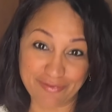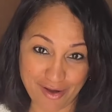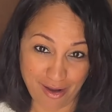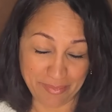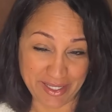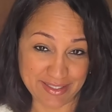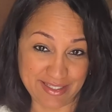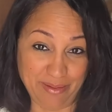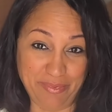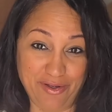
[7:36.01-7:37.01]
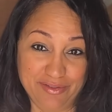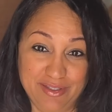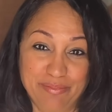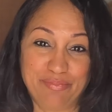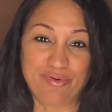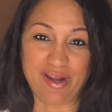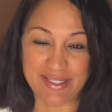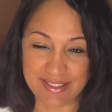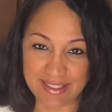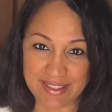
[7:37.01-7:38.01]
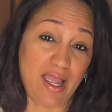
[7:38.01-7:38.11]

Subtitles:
comments about the prices.